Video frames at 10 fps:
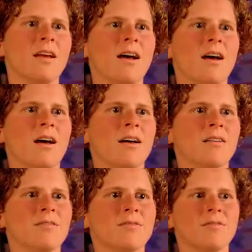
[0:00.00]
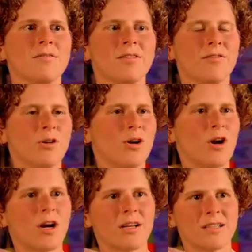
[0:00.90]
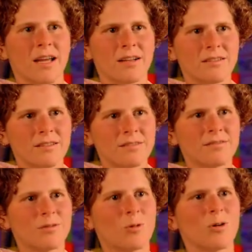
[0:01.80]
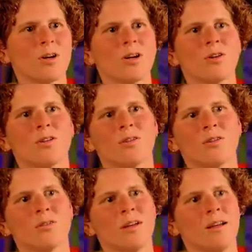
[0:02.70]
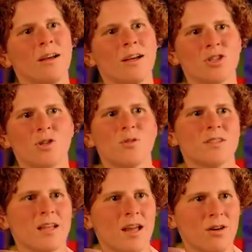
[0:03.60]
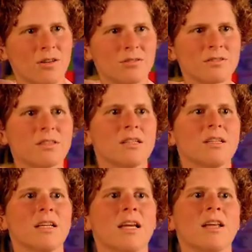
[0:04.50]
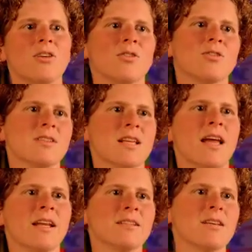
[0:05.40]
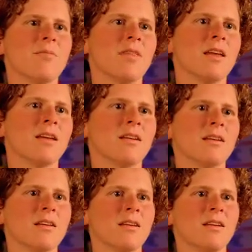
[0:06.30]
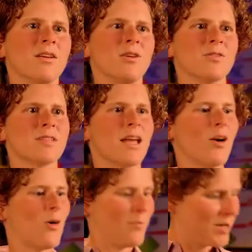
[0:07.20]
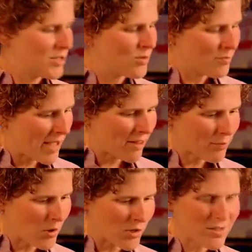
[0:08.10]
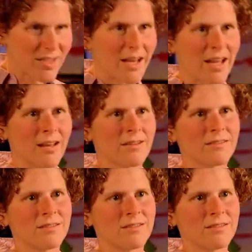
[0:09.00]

if you're an architect or you're a shoe designer and you're designing something, you don't say, oh, I'm going to do the math part today.